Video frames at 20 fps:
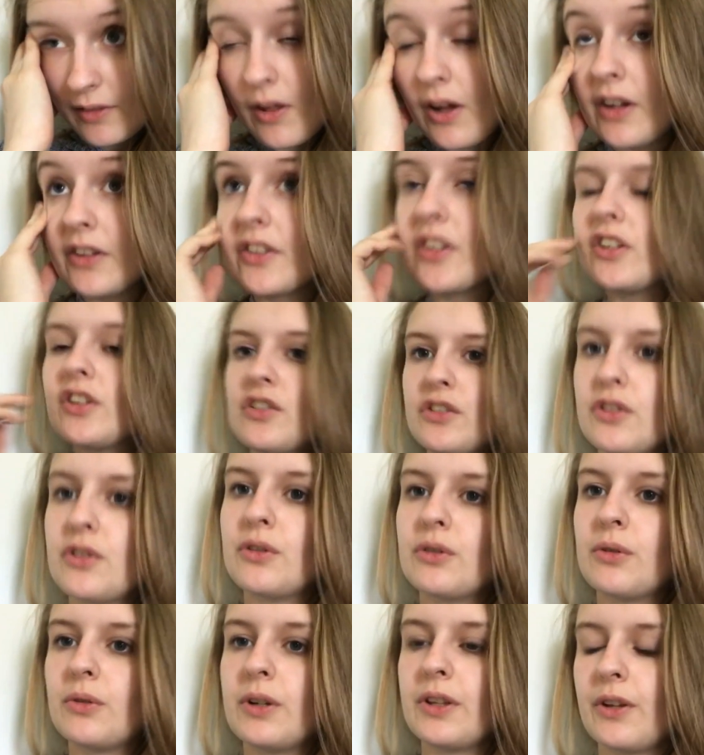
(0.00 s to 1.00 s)
he lost a
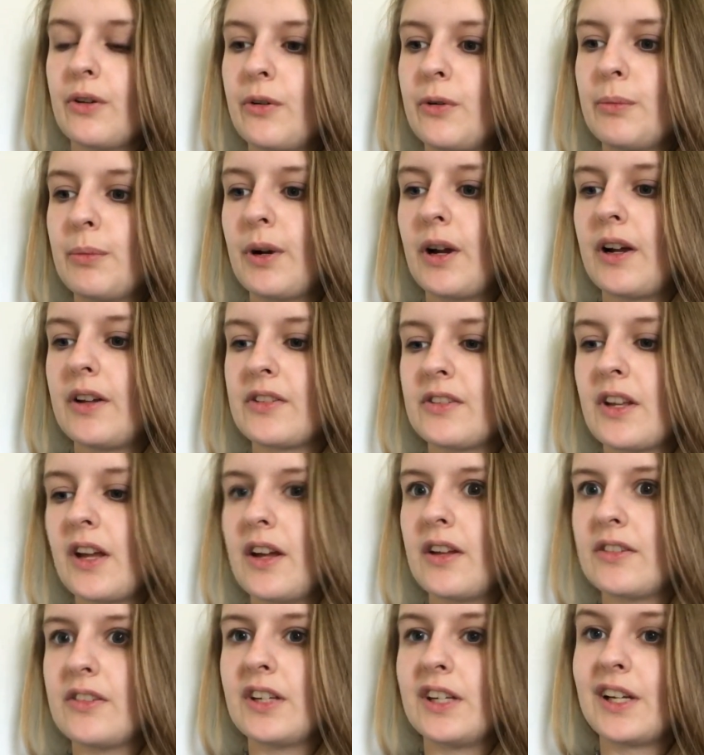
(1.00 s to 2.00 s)
shoe in the whole
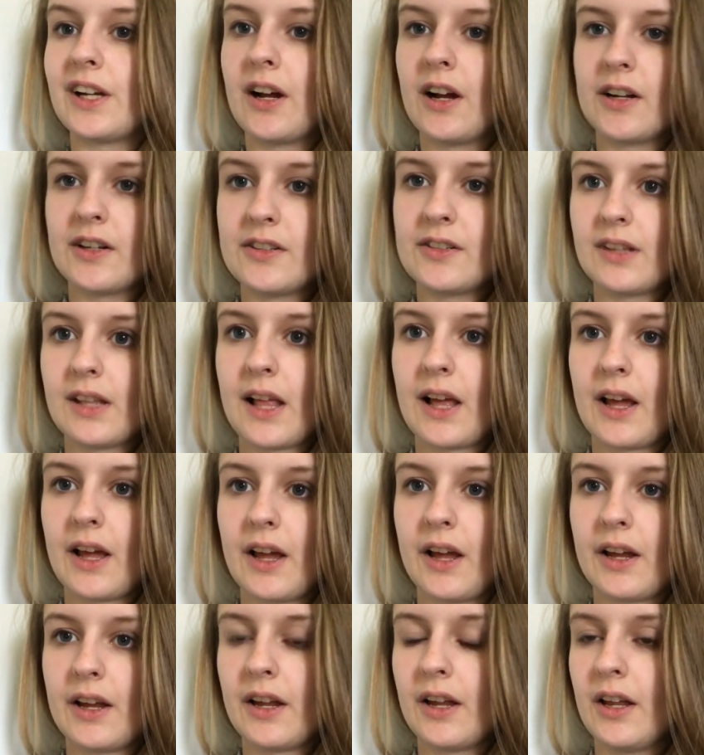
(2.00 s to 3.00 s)
process and he cut his
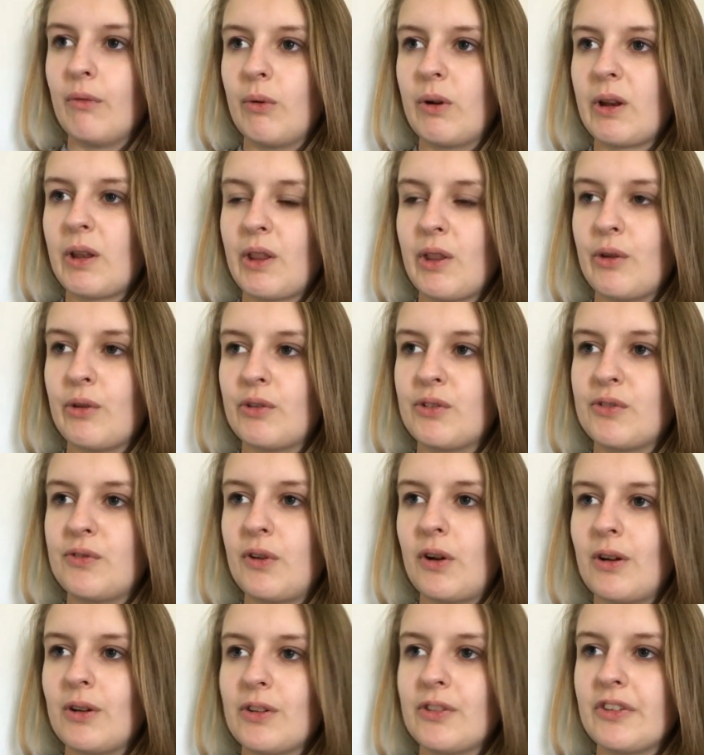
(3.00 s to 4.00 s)
leg. One of those
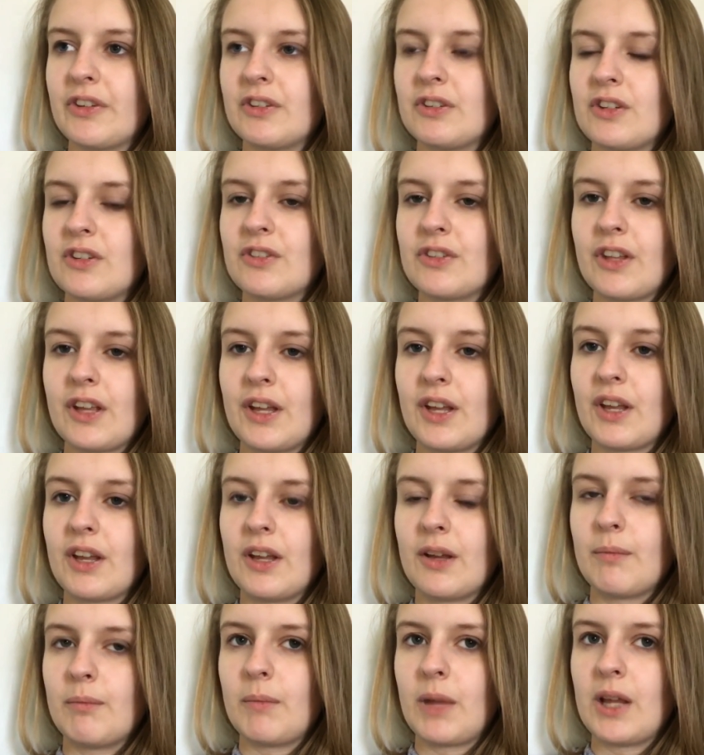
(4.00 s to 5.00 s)
falls that just
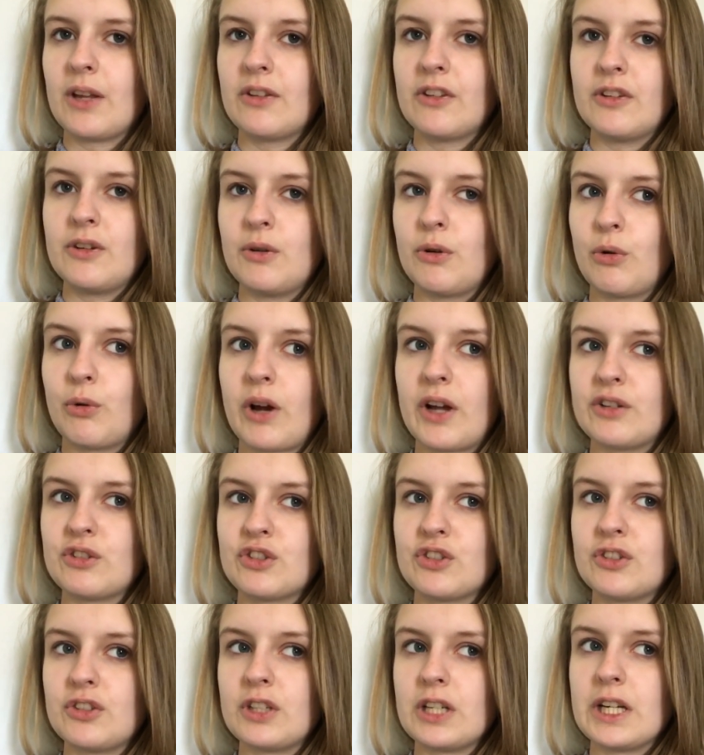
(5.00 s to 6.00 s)
like makes you
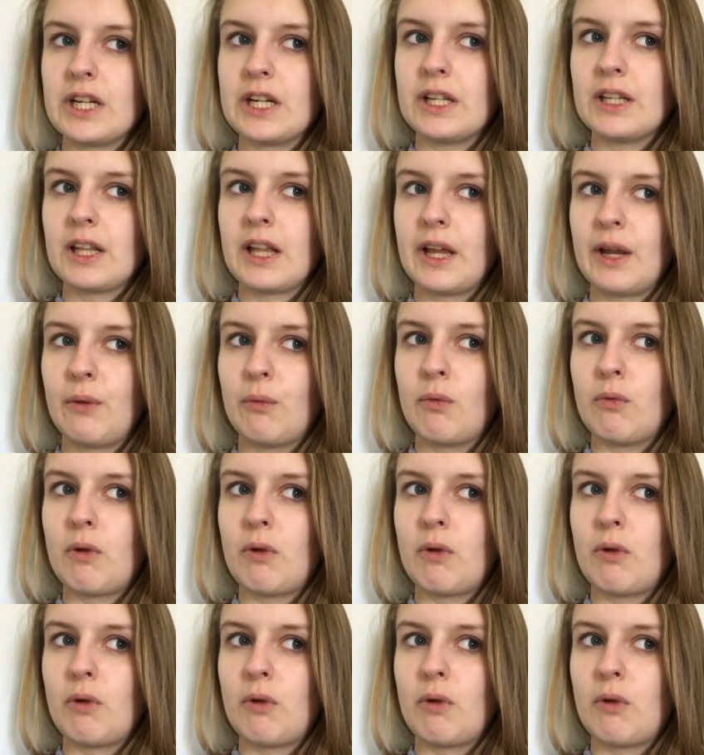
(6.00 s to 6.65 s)
question like